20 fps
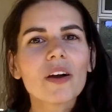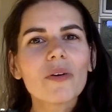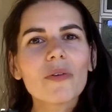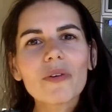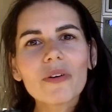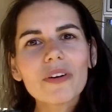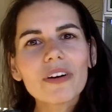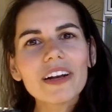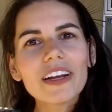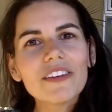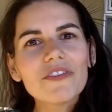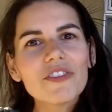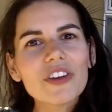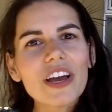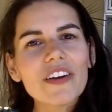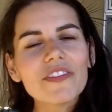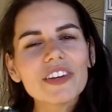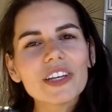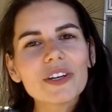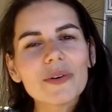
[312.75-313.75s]
or if you
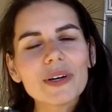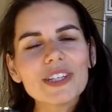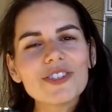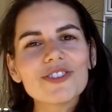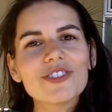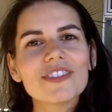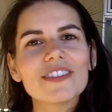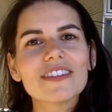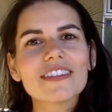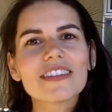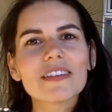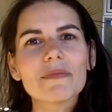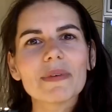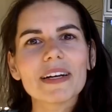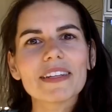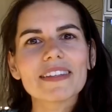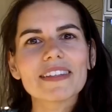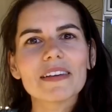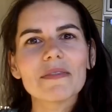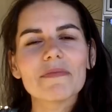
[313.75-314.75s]
have any questions
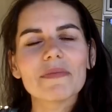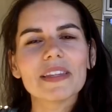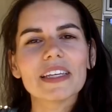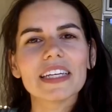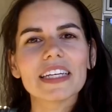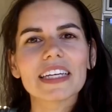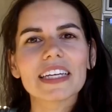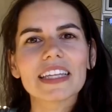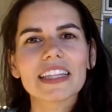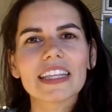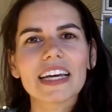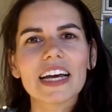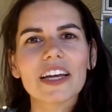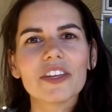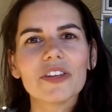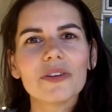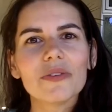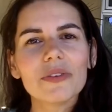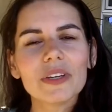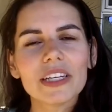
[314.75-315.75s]
about something
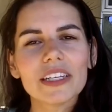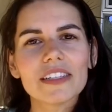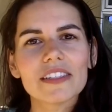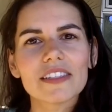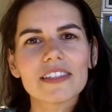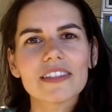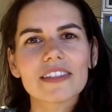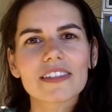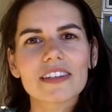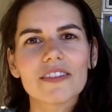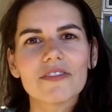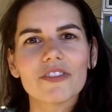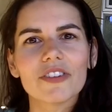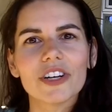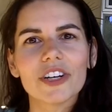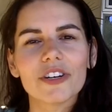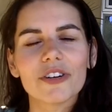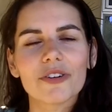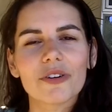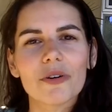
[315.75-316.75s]
that you need to discover
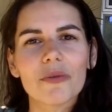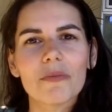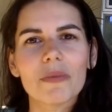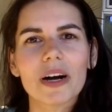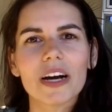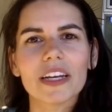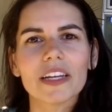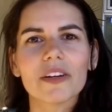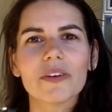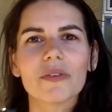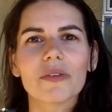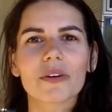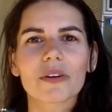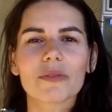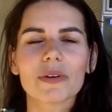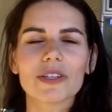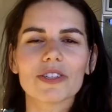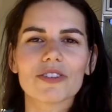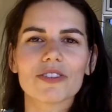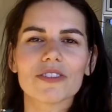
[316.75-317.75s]
in your own body, or
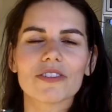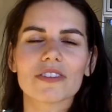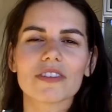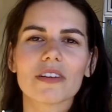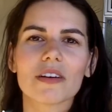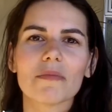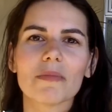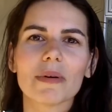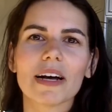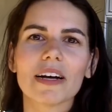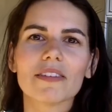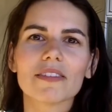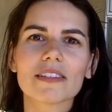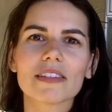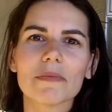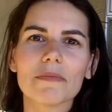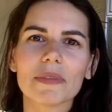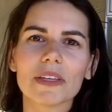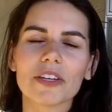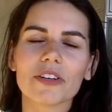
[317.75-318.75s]
questions about
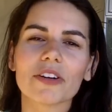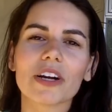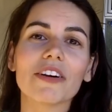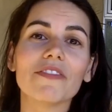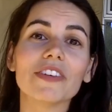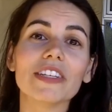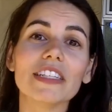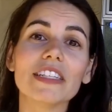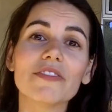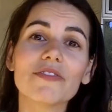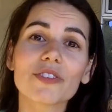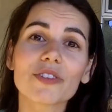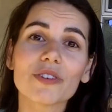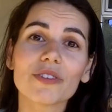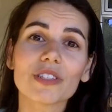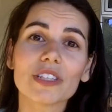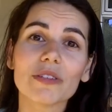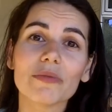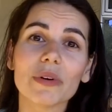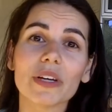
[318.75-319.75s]
something you're having
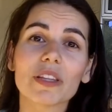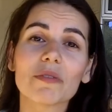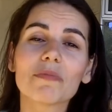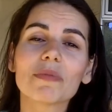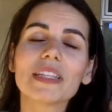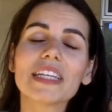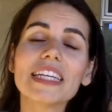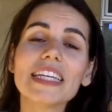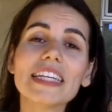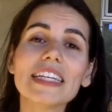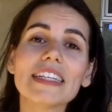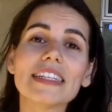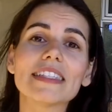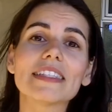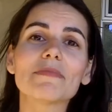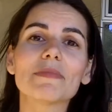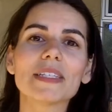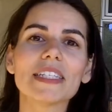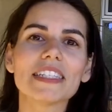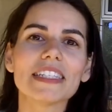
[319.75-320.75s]
difficulty with,
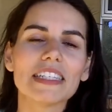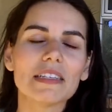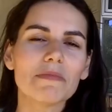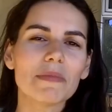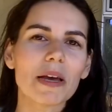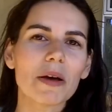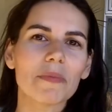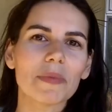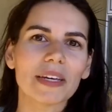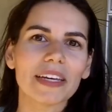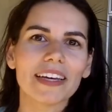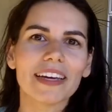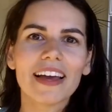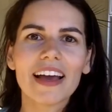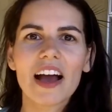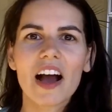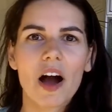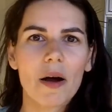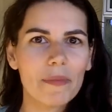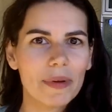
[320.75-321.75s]
please, please email me.
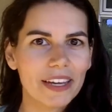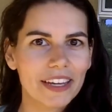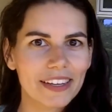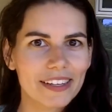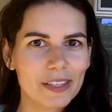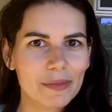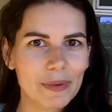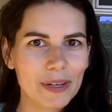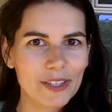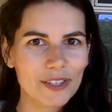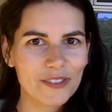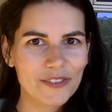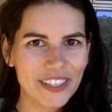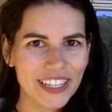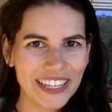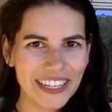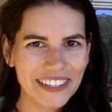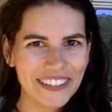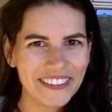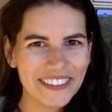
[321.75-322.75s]
I'll make you a special
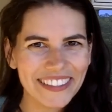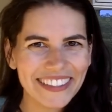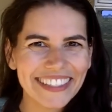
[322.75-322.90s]
video.